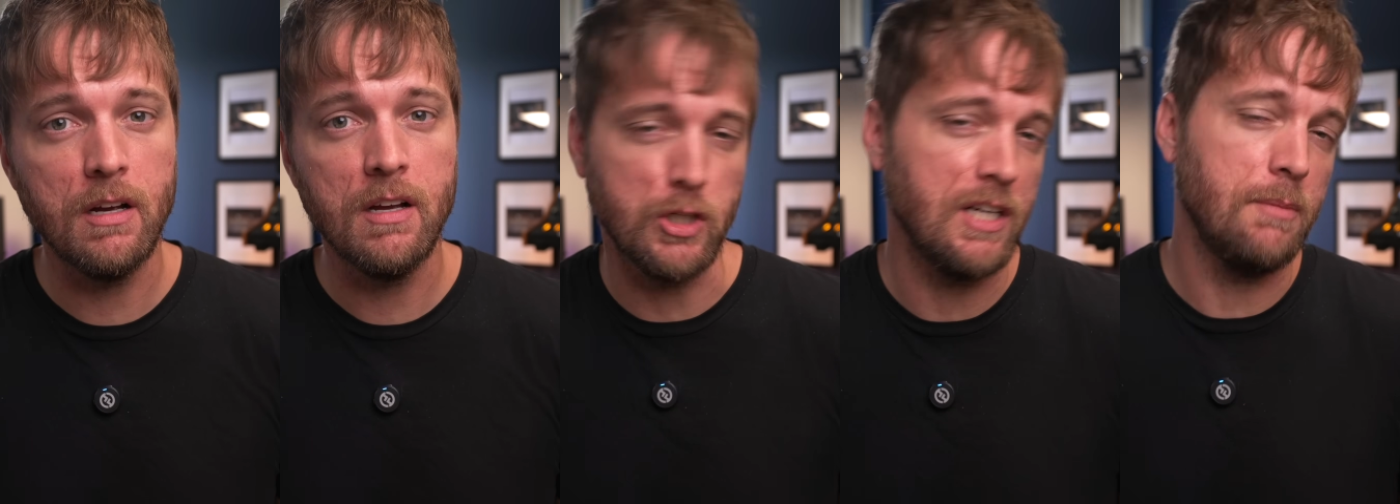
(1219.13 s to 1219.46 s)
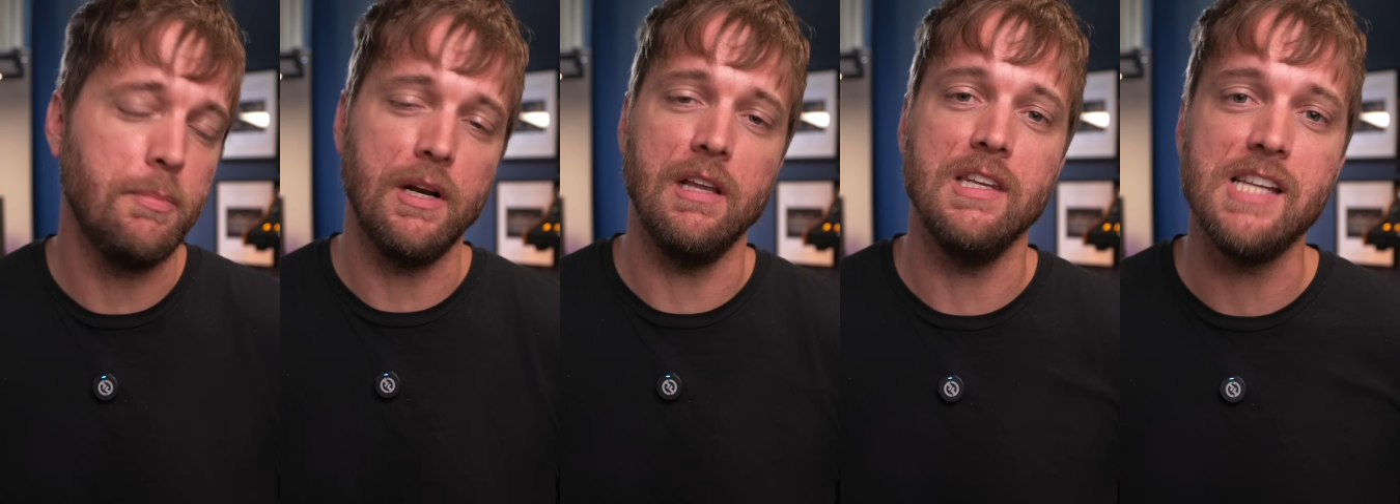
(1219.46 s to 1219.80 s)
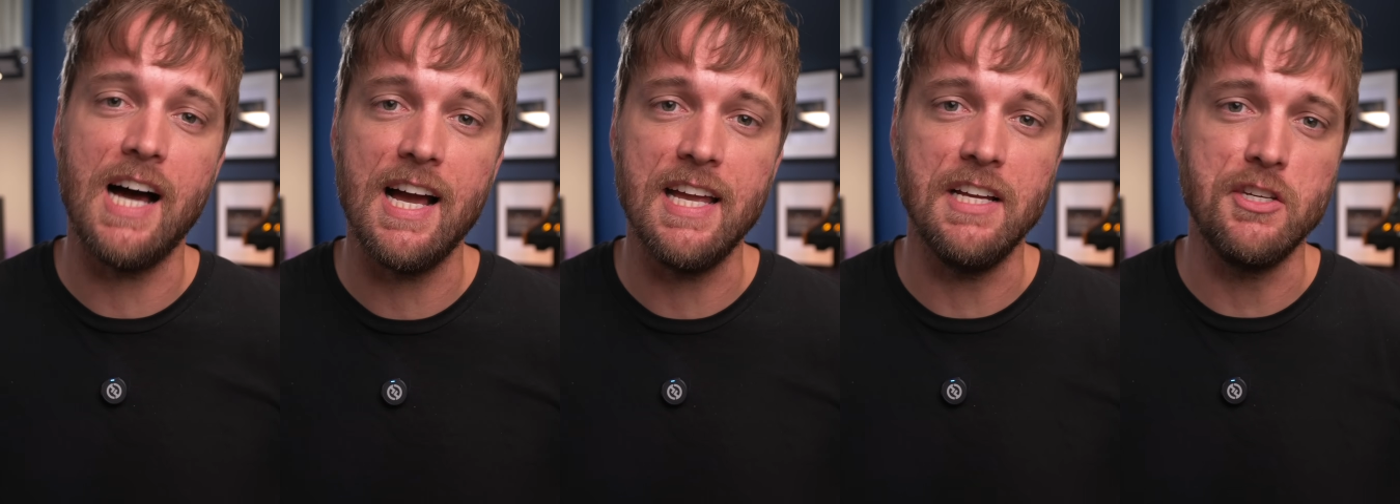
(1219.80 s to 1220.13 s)
I'm trying to put a
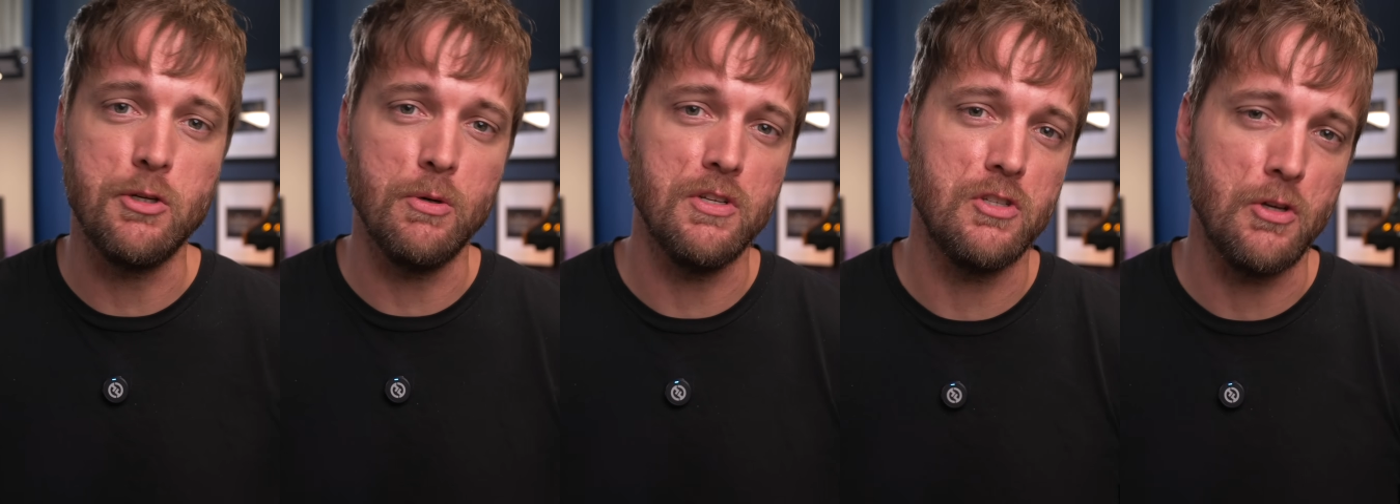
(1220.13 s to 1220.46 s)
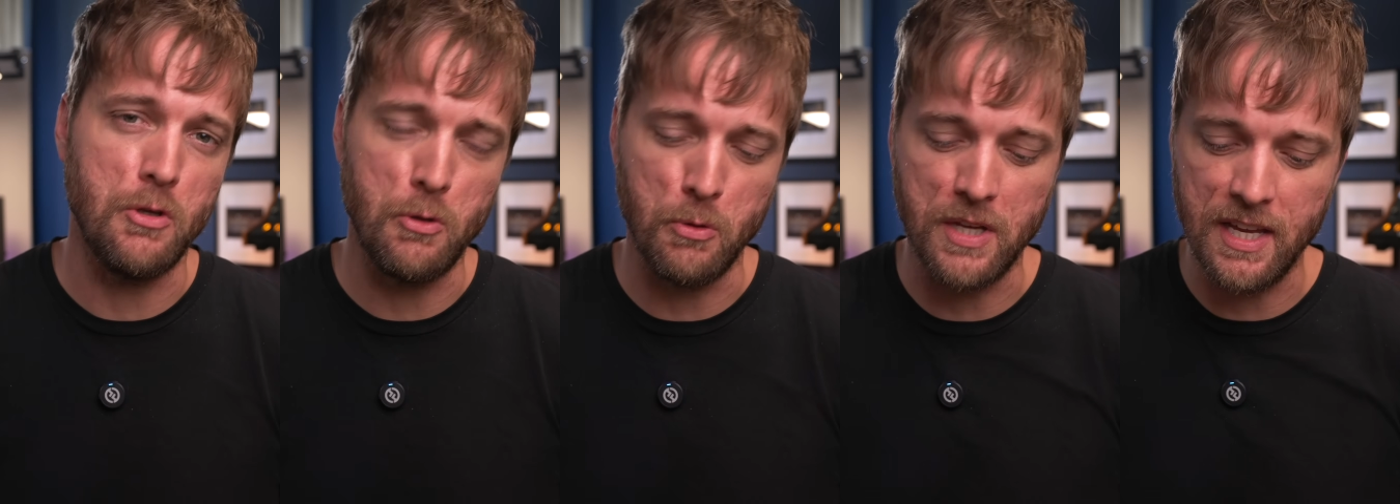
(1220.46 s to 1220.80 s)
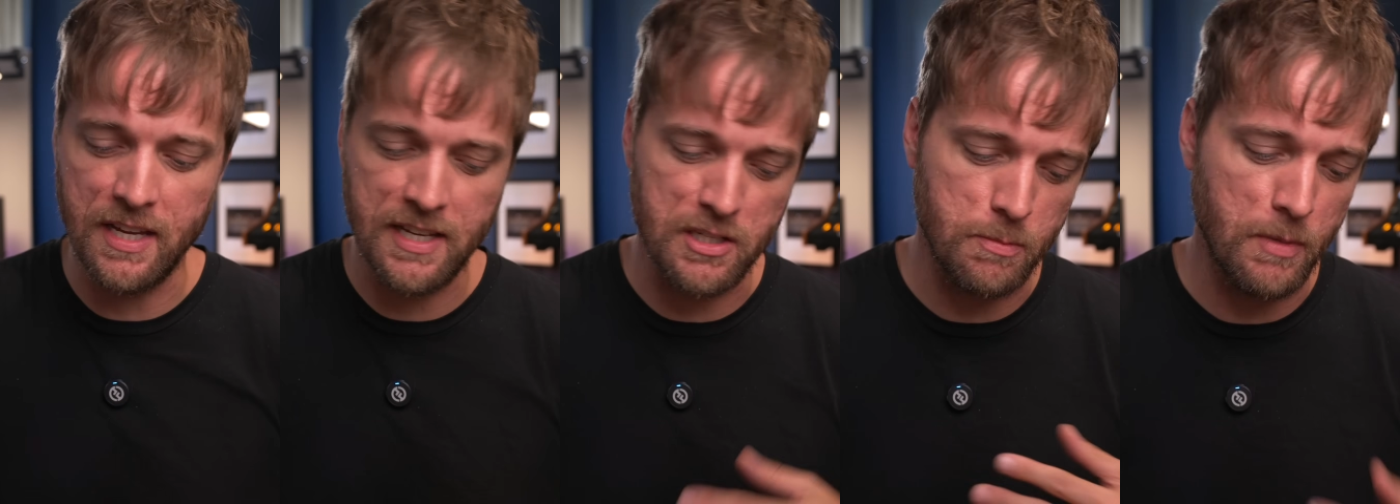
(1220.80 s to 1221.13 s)
lot into it so you
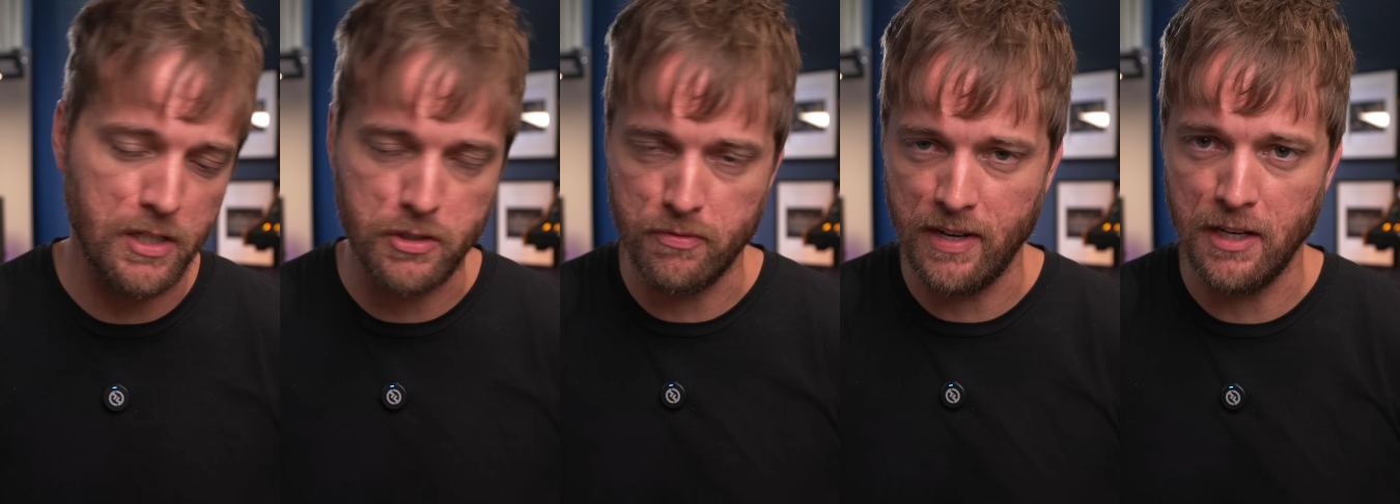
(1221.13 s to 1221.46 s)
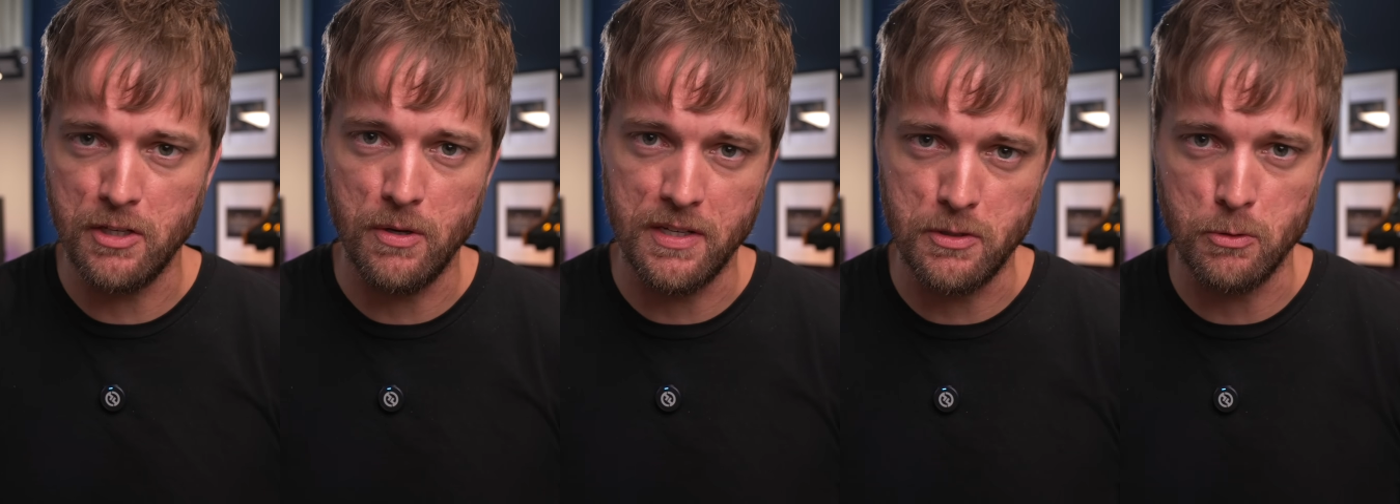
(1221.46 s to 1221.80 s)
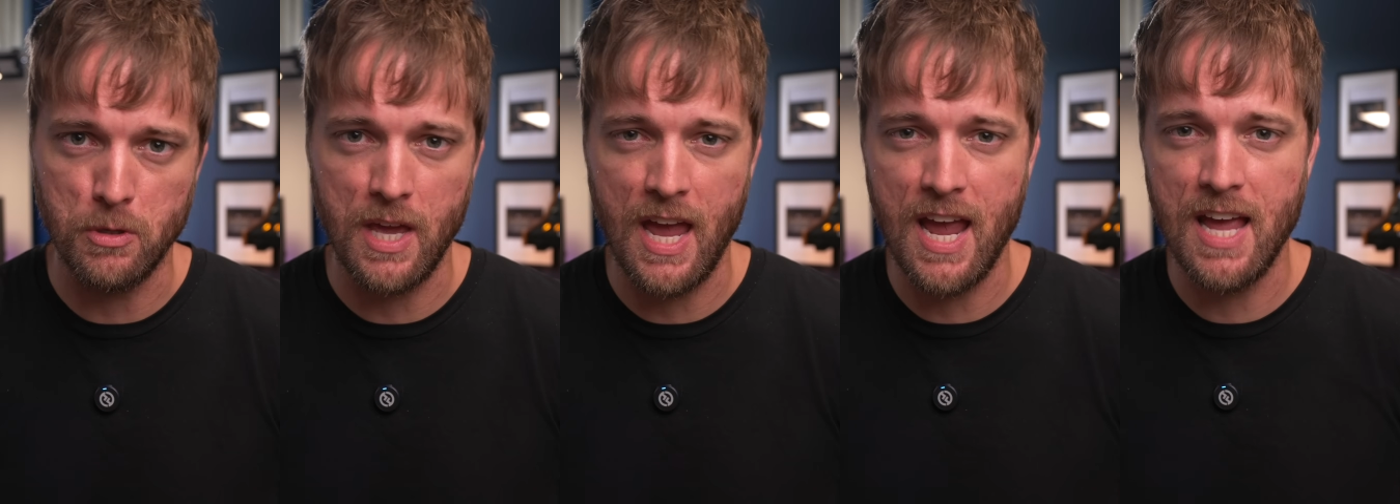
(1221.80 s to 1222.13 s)
get as much value as you
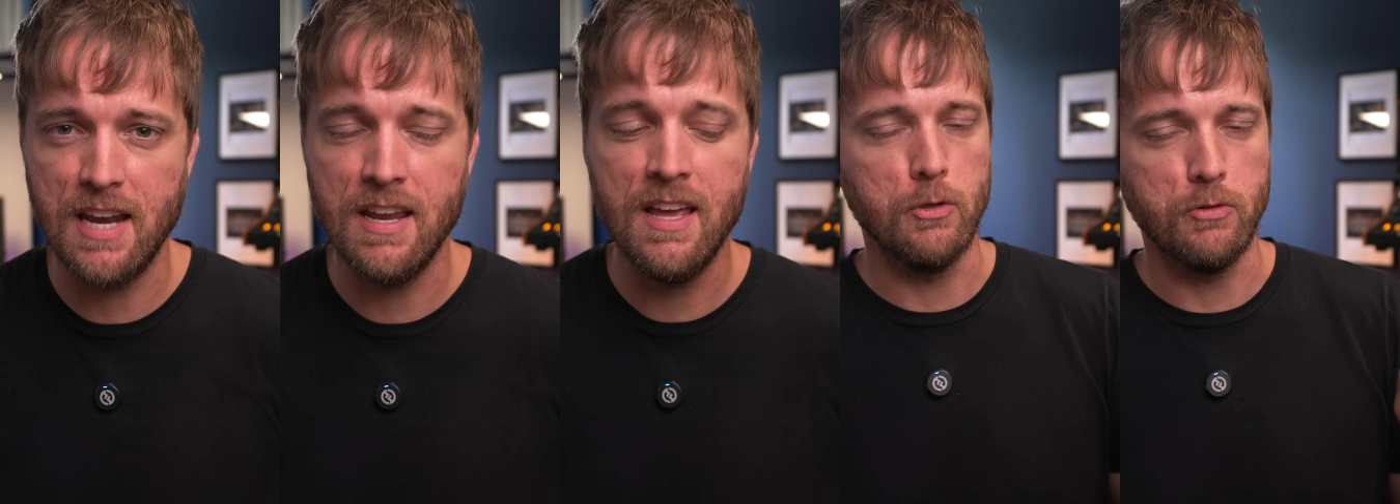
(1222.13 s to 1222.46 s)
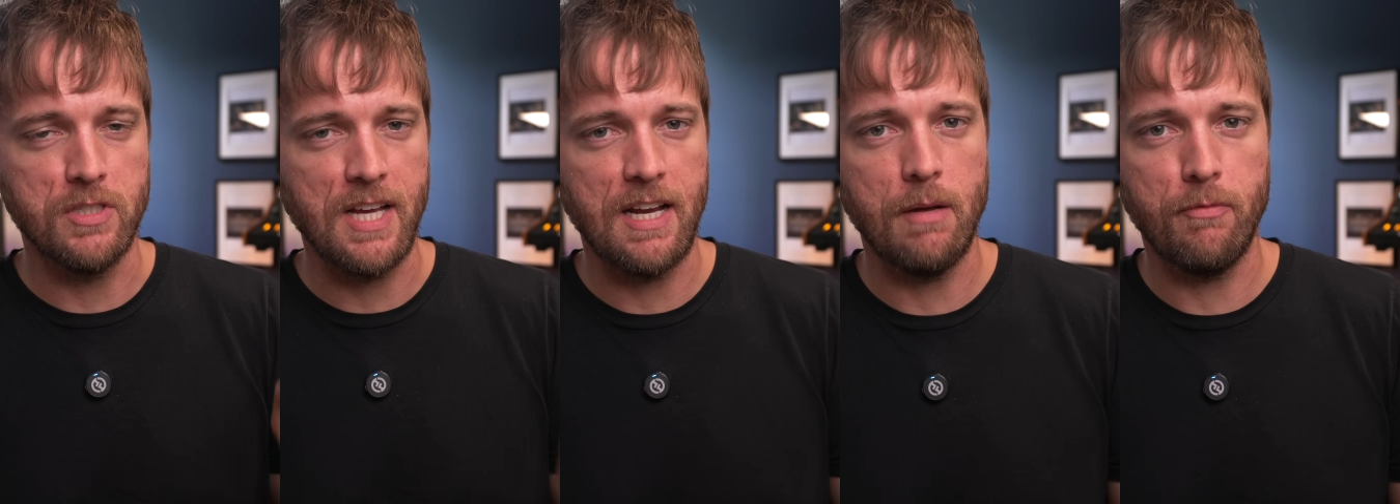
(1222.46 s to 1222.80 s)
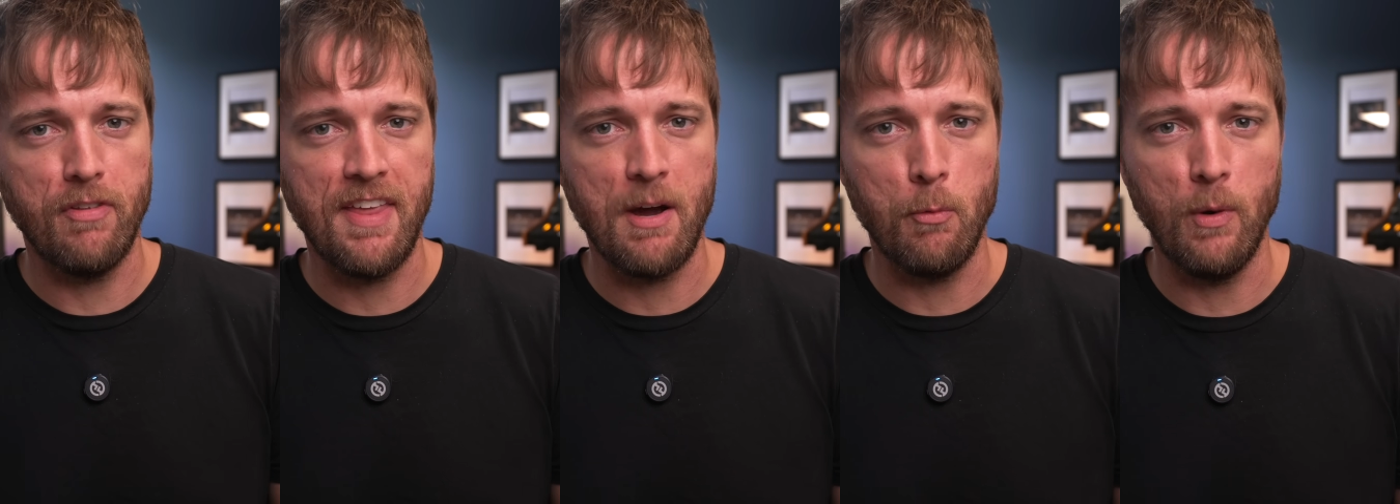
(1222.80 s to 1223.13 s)
can. So sign up
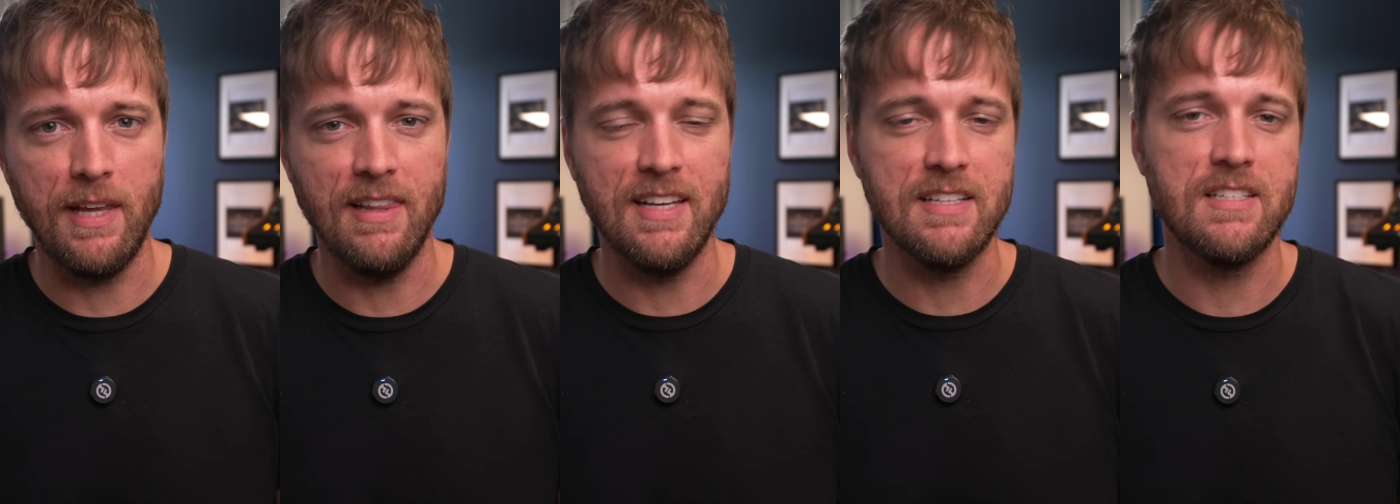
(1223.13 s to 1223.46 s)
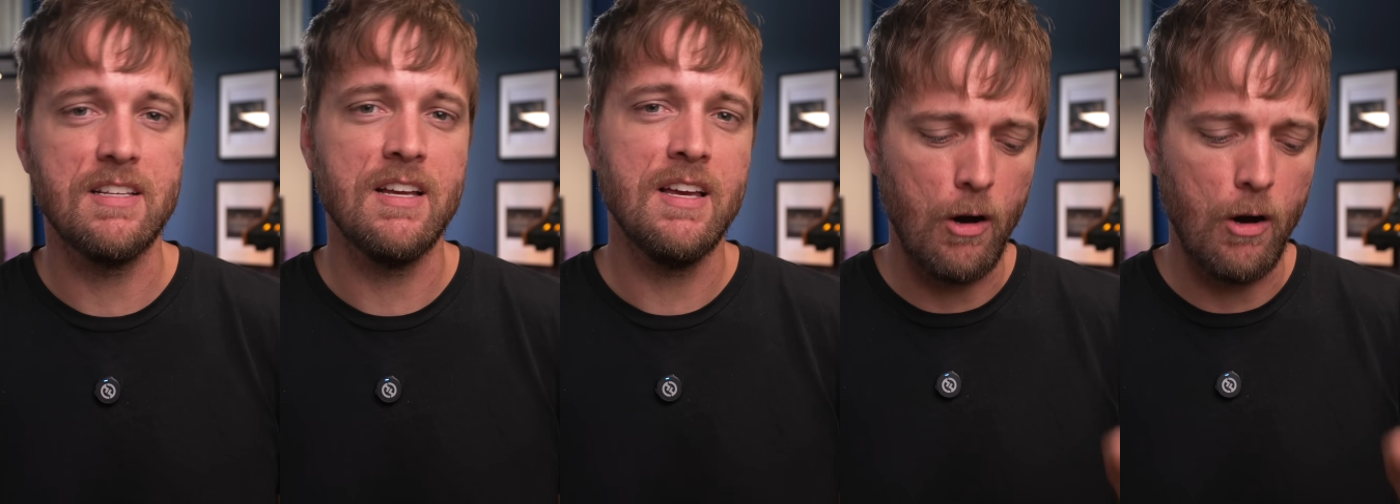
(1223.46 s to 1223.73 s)
for that waitlist.